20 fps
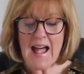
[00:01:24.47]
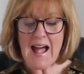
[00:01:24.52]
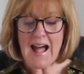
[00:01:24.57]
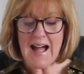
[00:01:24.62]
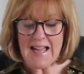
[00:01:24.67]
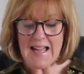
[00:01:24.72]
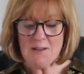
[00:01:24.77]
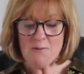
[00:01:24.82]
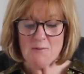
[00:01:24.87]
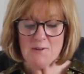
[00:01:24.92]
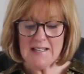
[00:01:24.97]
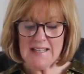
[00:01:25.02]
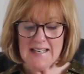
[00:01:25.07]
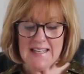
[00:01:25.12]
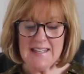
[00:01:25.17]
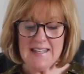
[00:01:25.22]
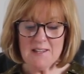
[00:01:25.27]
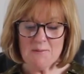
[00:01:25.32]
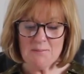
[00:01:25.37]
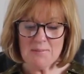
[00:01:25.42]
I will
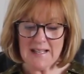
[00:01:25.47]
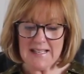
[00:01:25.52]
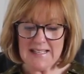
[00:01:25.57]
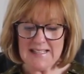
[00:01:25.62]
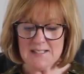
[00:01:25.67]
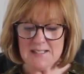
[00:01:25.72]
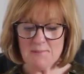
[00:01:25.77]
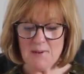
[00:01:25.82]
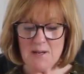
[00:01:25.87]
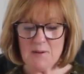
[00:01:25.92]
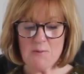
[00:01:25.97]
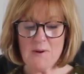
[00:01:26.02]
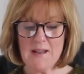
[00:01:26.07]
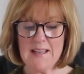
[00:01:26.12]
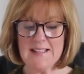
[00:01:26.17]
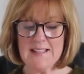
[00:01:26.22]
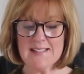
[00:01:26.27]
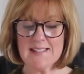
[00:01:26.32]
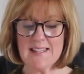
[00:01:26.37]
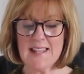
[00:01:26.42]
lead the blind by
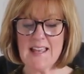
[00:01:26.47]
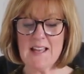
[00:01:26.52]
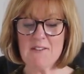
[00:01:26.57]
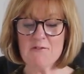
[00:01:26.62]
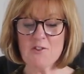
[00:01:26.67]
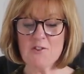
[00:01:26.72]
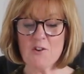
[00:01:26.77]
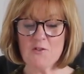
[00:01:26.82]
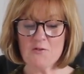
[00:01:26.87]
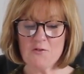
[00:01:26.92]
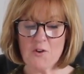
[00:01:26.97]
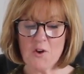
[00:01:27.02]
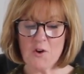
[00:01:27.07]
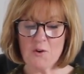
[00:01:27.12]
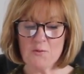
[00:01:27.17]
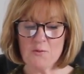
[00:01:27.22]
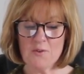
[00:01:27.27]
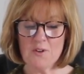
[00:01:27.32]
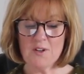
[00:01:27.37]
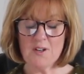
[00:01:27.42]
ways they have not
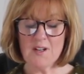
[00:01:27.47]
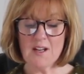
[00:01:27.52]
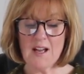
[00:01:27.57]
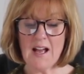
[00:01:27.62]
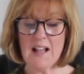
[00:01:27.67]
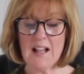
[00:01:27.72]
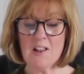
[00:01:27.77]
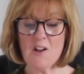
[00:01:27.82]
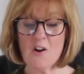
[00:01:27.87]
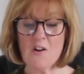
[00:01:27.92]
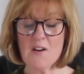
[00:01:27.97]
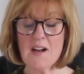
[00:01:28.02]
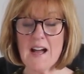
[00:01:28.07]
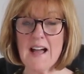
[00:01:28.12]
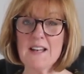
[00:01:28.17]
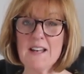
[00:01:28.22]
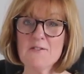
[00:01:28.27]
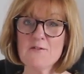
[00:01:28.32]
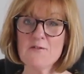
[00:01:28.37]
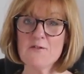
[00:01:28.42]
known. Along
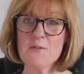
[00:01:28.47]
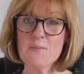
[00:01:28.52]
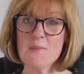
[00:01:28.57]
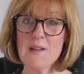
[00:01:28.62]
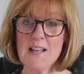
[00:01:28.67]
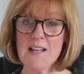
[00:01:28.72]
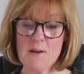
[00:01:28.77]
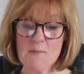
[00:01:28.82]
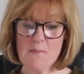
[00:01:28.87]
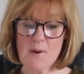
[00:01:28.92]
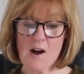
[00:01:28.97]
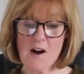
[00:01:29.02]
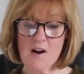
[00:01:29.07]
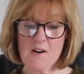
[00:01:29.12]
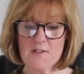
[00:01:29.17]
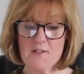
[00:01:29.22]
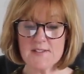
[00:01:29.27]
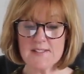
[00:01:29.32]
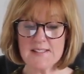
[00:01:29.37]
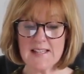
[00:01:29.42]
unfamiliar
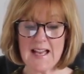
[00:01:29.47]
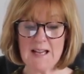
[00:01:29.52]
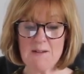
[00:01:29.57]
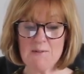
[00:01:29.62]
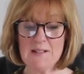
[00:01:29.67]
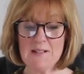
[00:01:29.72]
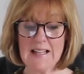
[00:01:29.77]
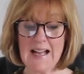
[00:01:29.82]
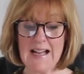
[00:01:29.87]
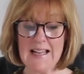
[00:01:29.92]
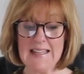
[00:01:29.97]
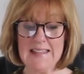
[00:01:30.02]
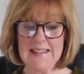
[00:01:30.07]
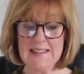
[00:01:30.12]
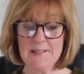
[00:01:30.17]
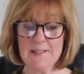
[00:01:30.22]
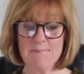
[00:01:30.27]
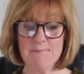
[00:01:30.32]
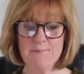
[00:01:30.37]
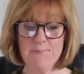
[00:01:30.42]
paths I will guide
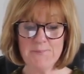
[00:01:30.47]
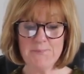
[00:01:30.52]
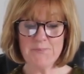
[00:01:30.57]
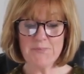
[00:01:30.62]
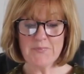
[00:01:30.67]
them.